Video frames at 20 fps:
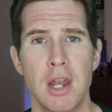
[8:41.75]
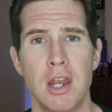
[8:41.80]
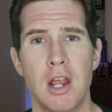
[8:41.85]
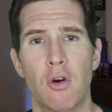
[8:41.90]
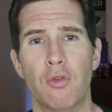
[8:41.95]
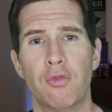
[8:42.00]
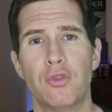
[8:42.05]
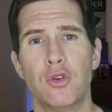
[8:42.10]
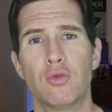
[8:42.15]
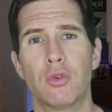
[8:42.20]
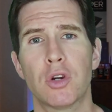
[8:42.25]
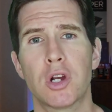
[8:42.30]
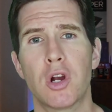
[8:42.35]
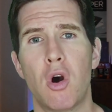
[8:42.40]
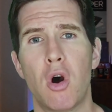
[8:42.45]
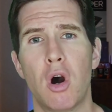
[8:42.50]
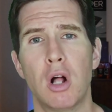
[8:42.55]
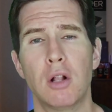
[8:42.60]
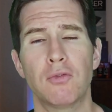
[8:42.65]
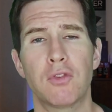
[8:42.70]
Now, if you
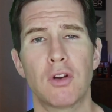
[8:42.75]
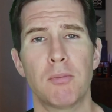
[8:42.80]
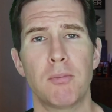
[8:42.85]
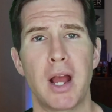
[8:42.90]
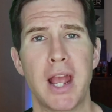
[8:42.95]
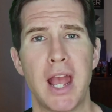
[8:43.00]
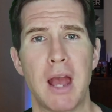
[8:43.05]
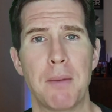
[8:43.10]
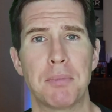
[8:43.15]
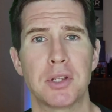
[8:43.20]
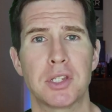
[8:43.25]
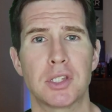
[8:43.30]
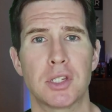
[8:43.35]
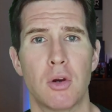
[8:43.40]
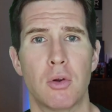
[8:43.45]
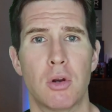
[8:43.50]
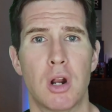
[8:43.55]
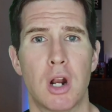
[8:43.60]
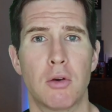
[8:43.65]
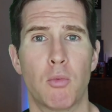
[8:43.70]
recall from my
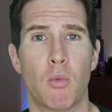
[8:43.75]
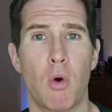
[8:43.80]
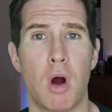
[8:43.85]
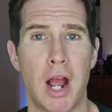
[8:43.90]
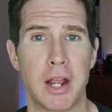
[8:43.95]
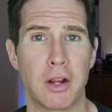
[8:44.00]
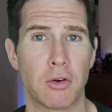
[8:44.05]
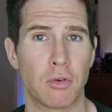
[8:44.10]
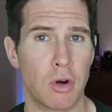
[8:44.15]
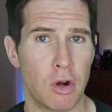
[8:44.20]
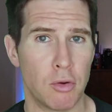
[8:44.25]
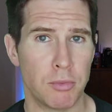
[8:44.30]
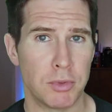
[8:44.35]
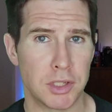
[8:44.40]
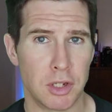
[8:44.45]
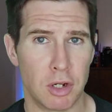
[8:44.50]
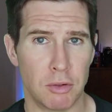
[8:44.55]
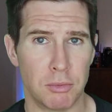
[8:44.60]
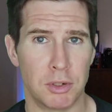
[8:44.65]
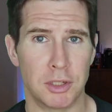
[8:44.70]
episode on Y
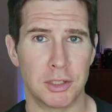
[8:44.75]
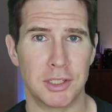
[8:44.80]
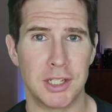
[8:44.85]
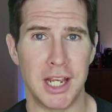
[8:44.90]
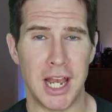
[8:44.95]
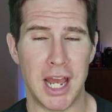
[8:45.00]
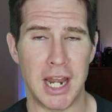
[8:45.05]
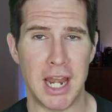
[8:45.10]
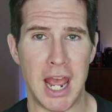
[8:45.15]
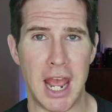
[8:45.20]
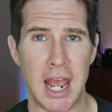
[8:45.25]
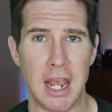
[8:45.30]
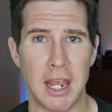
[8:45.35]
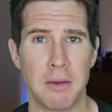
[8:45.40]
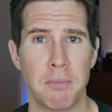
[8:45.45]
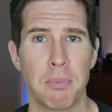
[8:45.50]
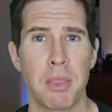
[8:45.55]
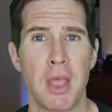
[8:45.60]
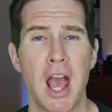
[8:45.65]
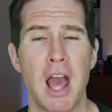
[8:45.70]
chromosomal D N A,
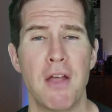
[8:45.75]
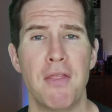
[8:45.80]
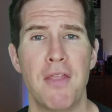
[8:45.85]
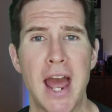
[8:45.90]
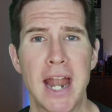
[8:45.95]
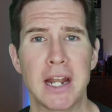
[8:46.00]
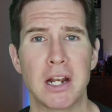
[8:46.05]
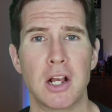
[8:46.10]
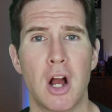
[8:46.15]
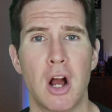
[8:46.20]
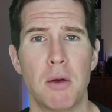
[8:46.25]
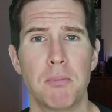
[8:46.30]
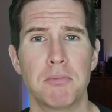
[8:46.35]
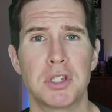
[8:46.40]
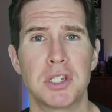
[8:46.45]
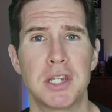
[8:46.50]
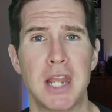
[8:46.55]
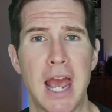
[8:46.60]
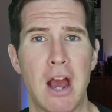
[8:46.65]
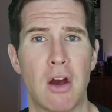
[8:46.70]
that comes
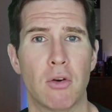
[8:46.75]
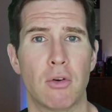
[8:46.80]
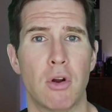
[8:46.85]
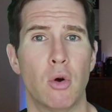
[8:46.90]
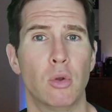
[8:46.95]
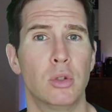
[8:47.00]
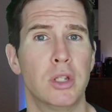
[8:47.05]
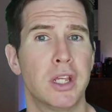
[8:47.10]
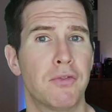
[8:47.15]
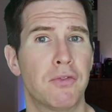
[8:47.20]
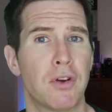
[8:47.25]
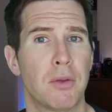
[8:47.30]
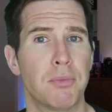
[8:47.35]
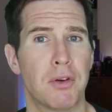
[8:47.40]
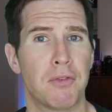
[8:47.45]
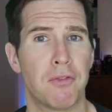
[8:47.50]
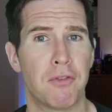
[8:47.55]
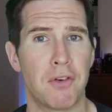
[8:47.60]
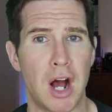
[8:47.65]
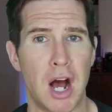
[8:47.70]
down only from the
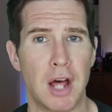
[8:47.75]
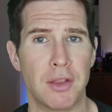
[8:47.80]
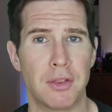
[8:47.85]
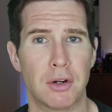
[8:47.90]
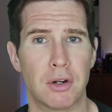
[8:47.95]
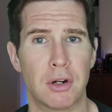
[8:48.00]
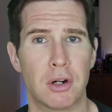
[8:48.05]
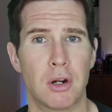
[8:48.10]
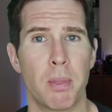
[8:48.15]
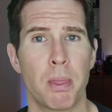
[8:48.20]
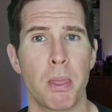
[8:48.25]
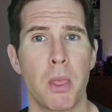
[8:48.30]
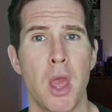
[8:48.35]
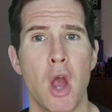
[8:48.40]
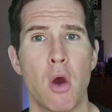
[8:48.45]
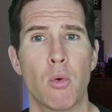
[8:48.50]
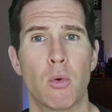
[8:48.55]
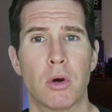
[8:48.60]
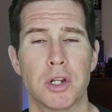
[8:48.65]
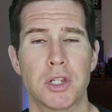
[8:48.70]
father,
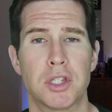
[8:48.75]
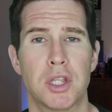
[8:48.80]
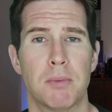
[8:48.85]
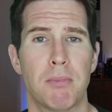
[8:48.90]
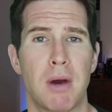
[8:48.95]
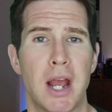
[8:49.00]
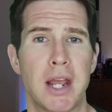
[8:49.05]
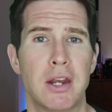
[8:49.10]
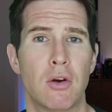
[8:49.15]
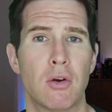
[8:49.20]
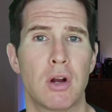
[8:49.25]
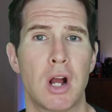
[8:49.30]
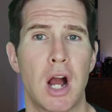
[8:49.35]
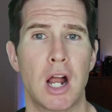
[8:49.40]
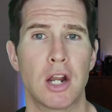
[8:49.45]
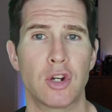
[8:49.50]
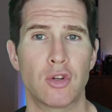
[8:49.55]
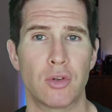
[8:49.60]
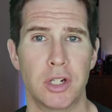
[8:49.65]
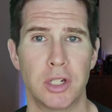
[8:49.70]
whereas the
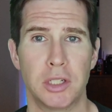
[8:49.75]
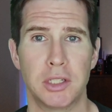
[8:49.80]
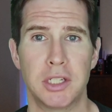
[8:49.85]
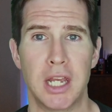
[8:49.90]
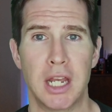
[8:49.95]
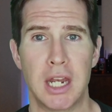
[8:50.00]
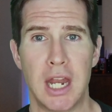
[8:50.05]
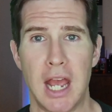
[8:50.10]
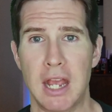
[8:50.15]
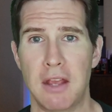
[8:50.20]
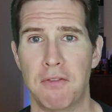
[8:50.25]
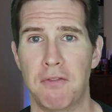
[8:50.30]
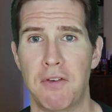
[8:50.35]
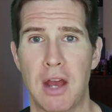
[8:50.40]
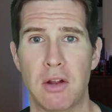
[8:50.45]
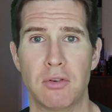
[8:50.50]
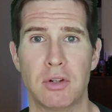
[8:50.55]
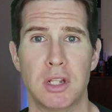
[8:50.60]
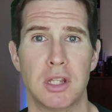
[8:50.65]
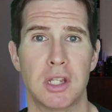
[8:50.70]
mitochondrial D N A
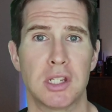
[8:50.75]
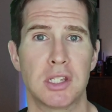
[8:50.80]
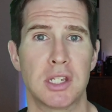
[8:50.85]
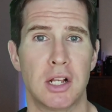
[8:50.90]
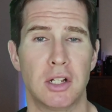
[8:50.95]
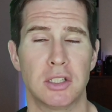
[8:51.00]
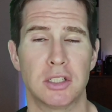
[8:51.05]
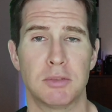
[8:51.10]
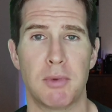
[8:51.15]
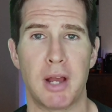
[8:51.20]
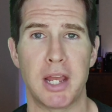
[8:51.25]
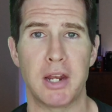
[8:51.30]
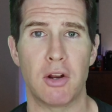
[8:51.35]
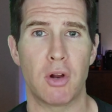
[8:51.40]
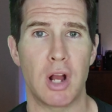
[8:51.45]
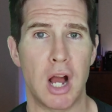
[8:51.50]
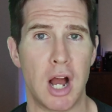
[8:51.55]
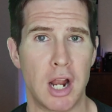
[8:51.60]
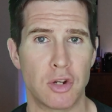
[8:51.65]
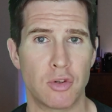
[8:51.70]
found in the cell's
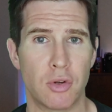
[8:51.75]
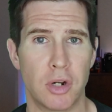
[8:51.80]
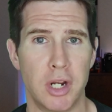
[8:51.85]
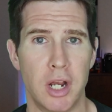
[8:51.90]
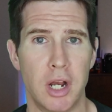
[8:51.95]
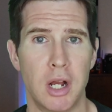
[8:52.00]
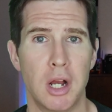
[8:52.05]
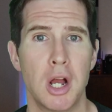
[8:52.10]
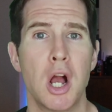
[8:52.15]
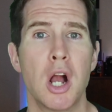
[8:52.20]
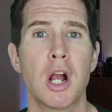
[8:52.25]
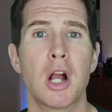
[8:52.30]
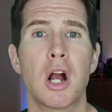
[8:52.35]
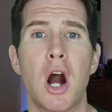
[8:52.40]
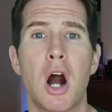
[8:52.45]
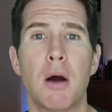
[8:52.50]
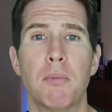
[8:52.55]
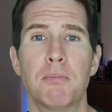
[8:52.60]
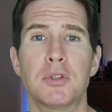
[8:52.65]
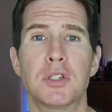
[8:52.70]
mitochondria
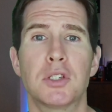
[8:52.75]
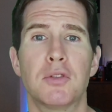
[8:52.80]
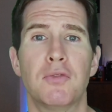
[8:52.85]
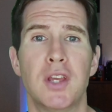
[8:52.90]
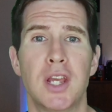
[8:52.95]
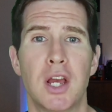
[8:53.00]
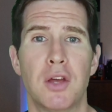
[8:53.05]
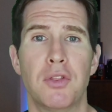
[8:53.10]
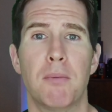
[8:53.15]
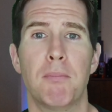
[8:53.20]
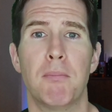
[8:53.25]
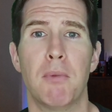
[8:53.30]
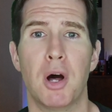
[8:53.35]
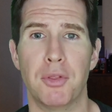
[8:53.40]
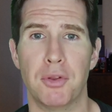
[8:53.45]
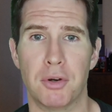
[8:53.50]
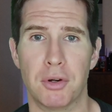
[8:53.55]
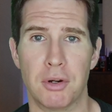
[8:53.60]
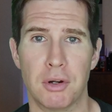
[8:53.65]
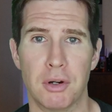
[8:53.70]
comes via the
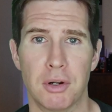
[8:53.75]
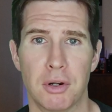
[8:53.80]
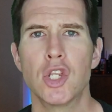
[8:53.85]
mother.